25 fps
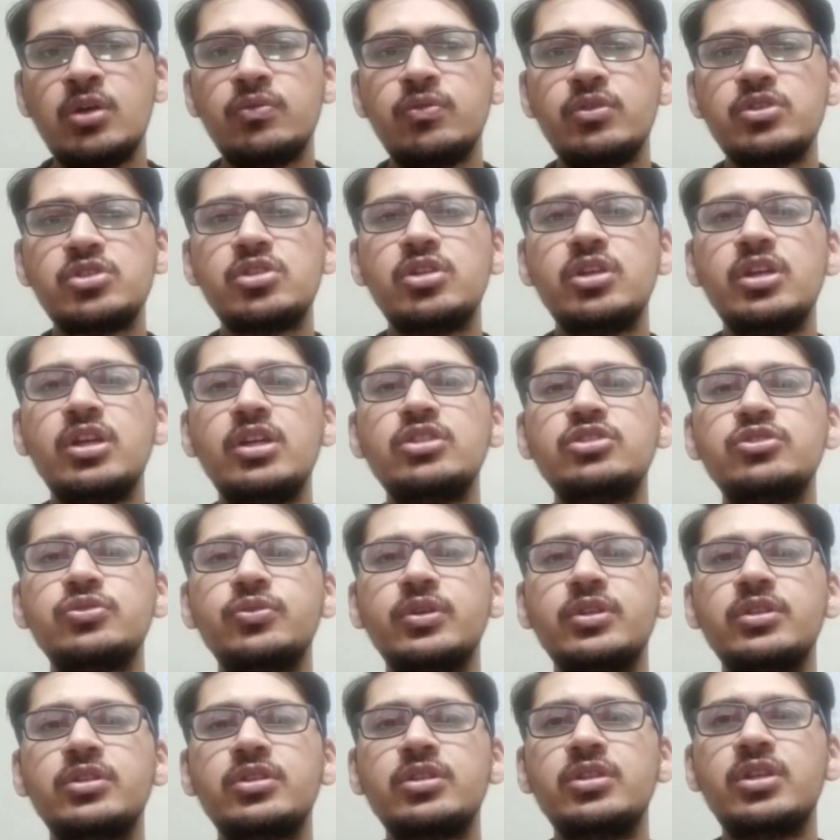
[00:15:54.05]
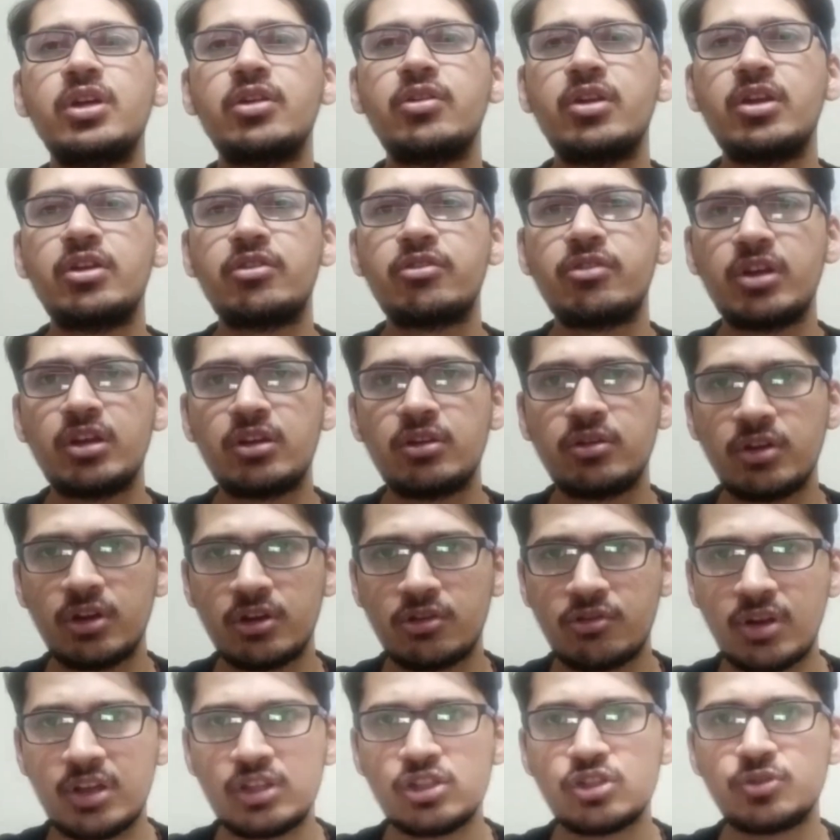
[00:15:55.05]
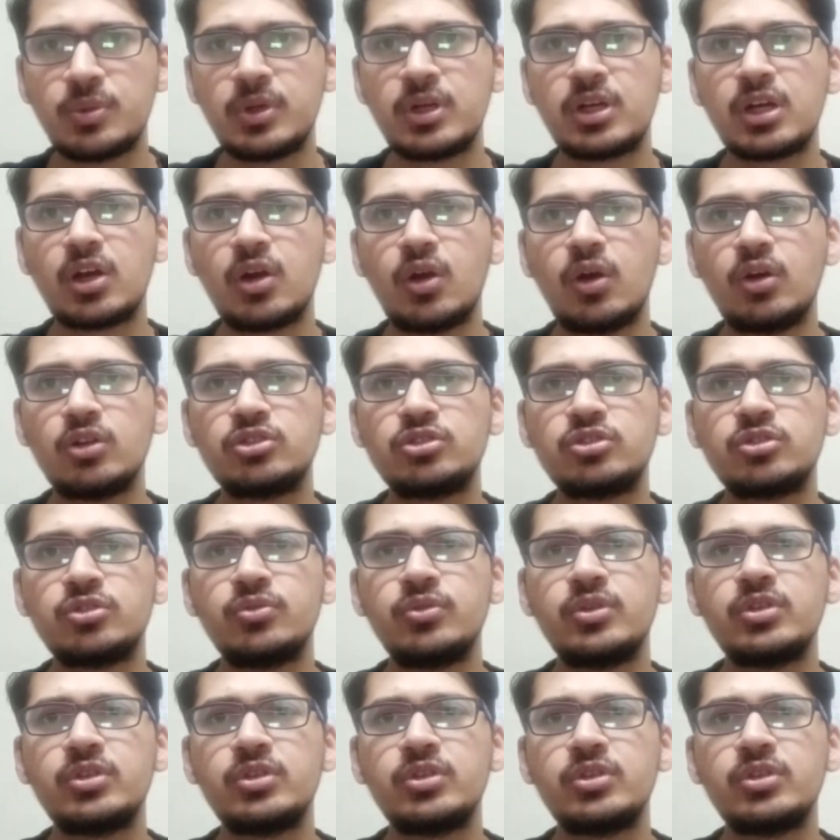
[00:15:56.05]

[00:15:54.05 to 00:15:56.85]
which deals with the retrenchment clause,